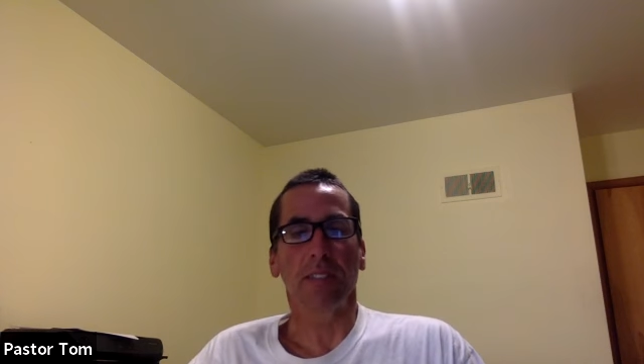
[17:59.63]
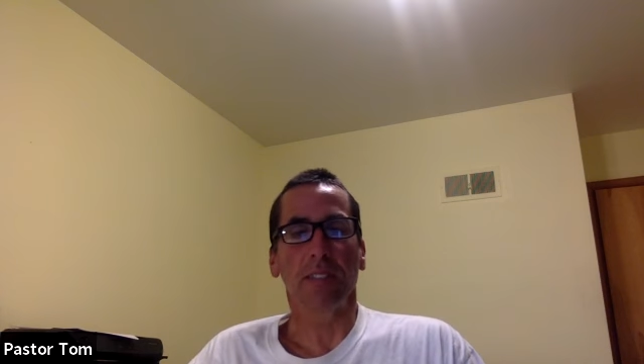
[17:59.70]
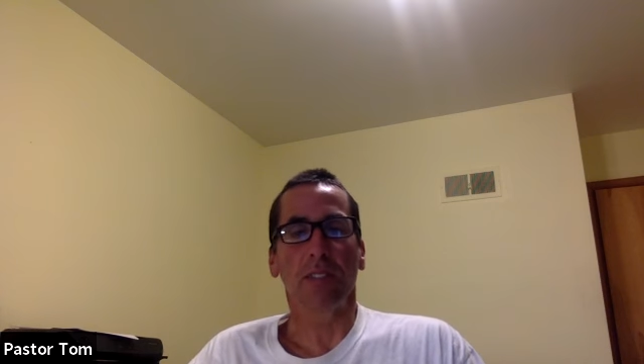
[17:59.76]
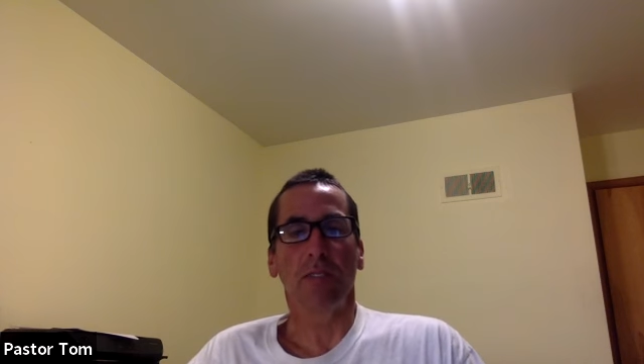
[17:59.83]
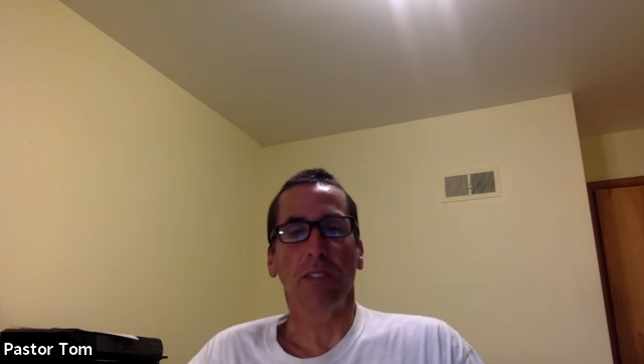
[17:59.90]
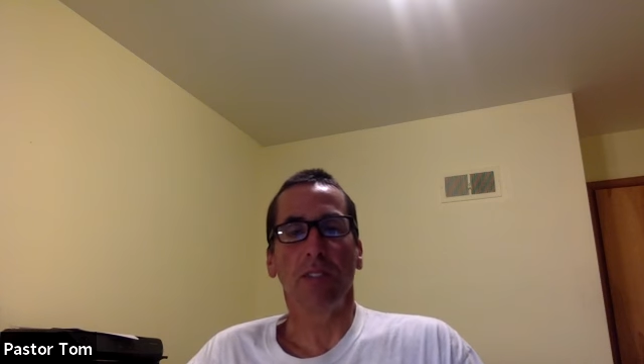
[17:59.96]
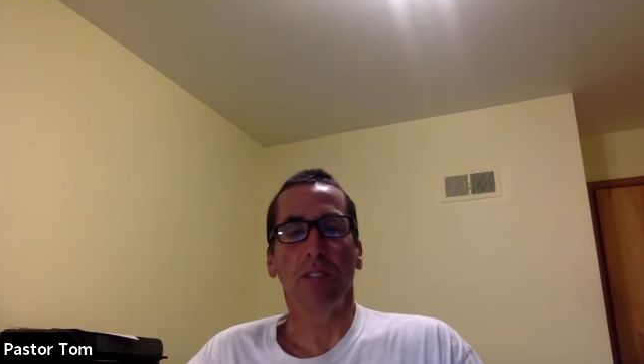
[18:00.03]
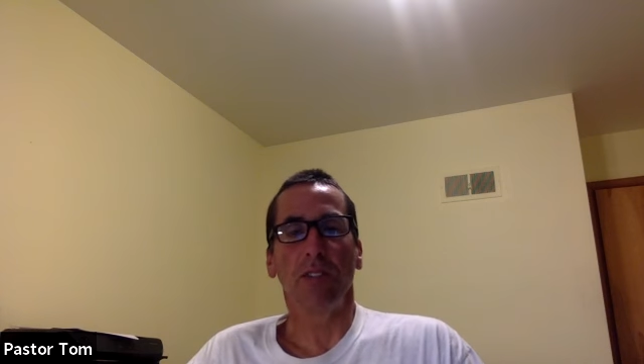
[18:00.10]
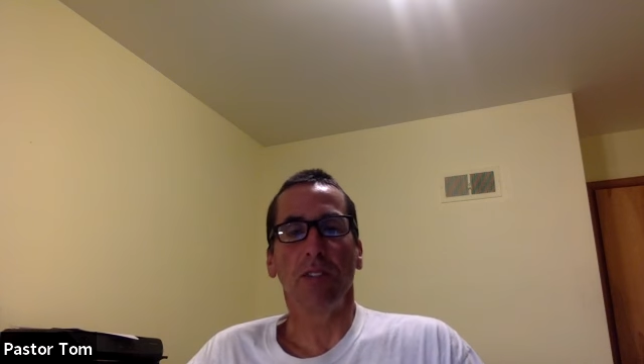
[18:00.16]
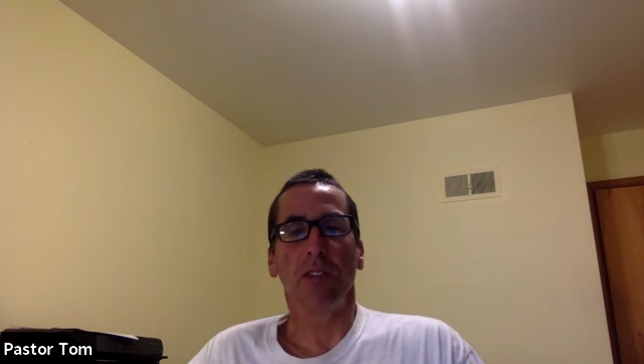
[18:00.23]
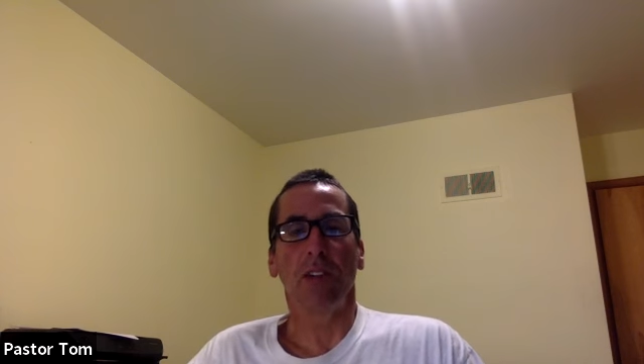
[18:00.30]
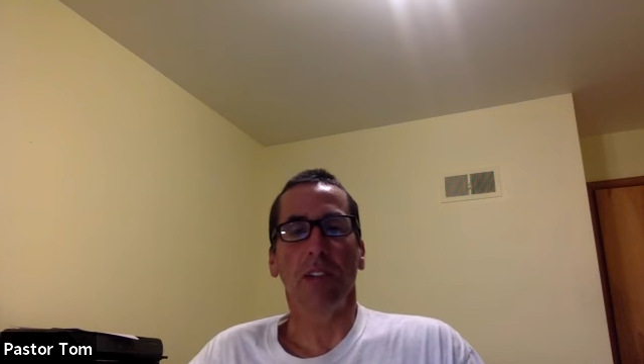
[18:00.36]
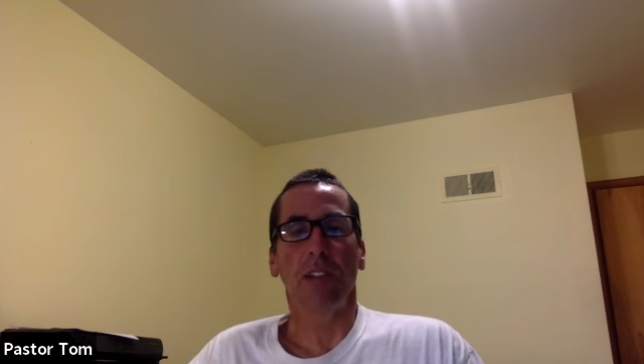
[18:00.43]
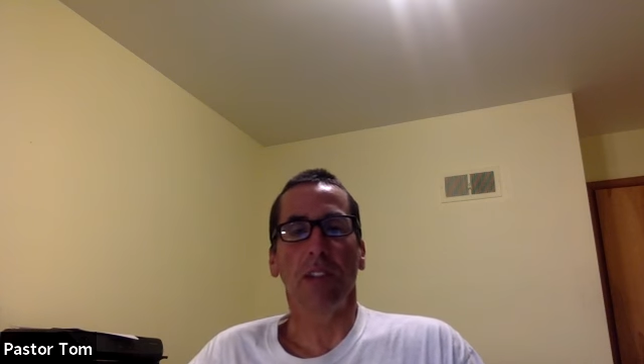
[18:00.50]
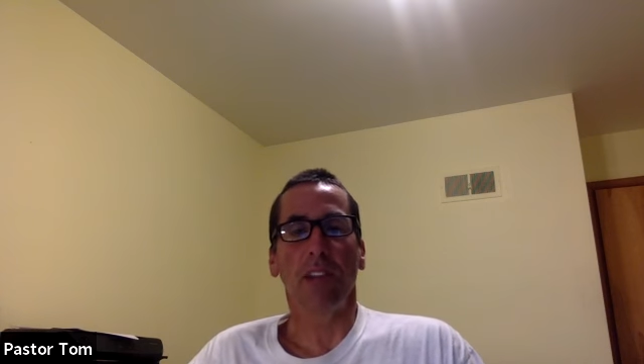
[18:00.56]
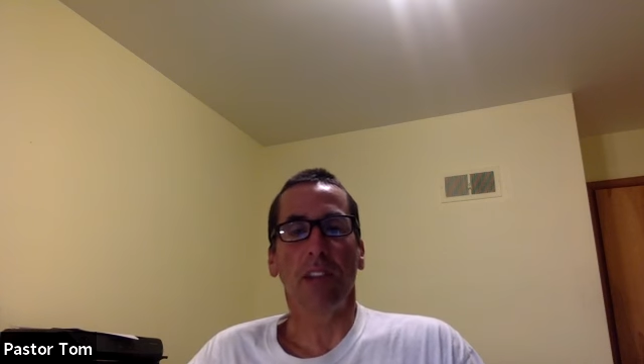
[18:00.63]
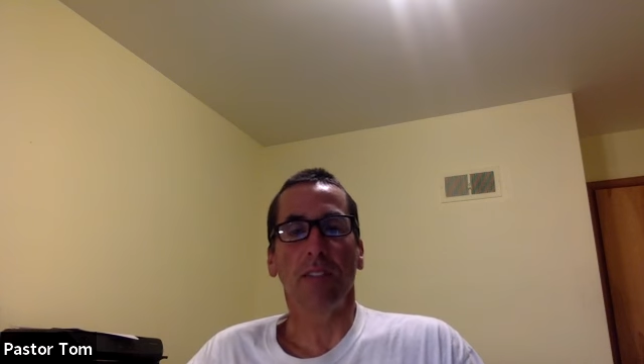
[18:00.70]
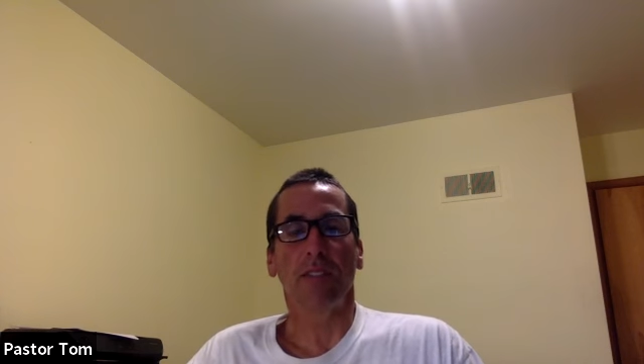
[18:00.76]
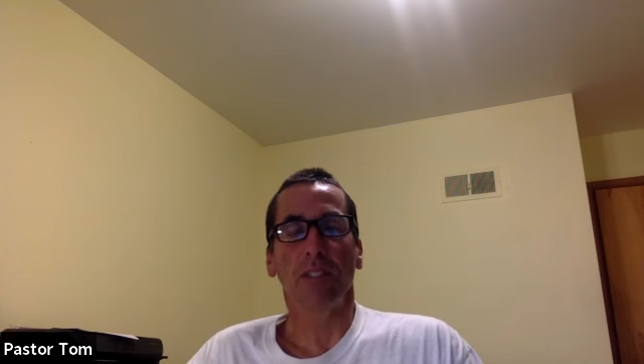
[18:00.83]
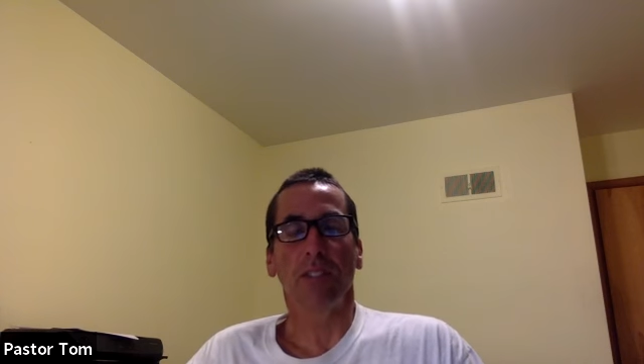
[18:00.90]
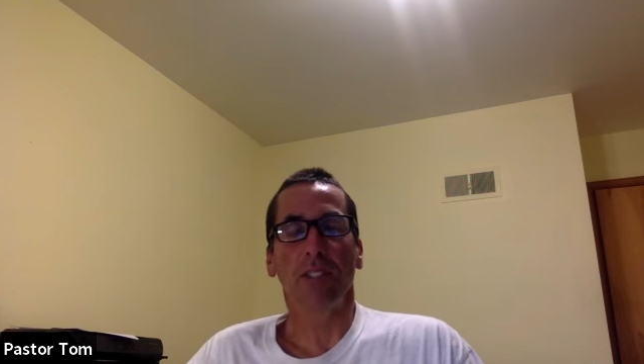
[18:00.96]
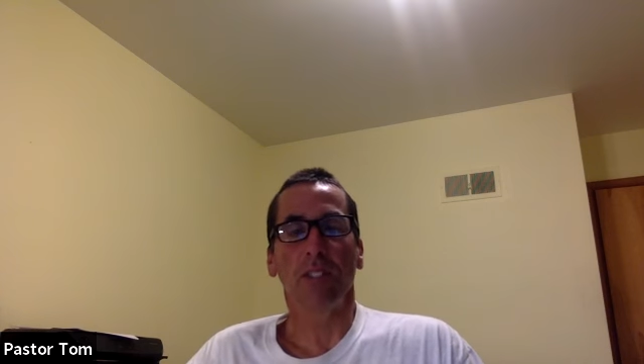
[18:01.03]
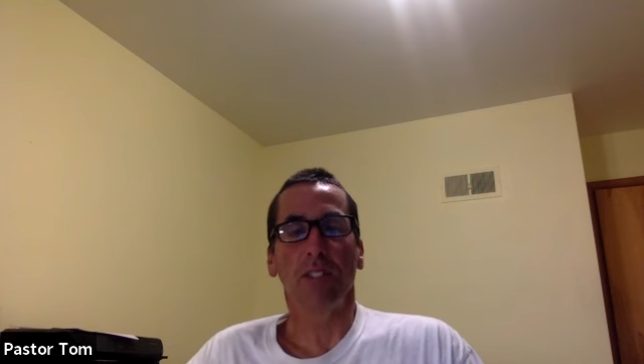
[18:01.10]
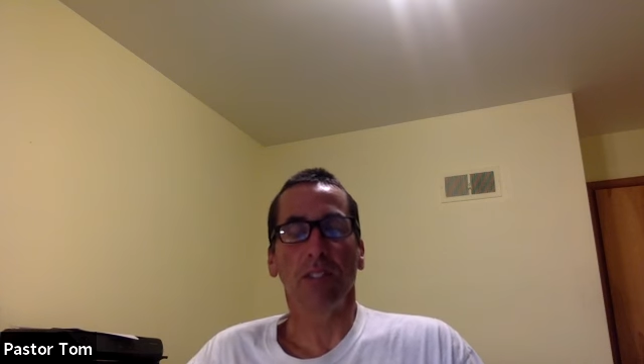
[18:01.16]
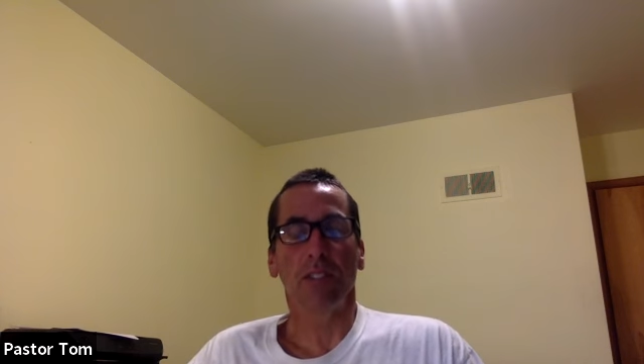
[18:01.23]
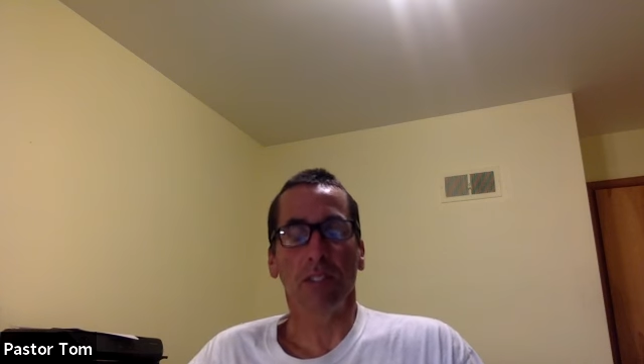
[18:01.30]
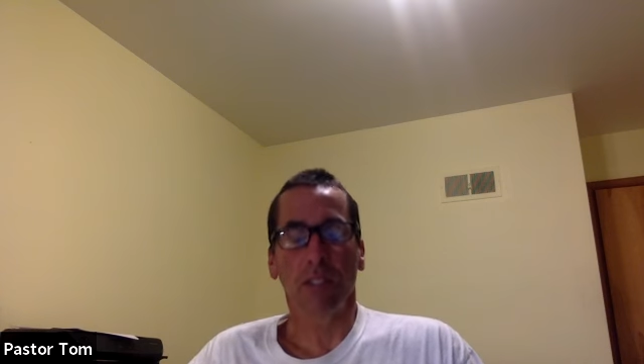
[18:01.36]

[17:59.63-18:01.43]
that we do at the end of church.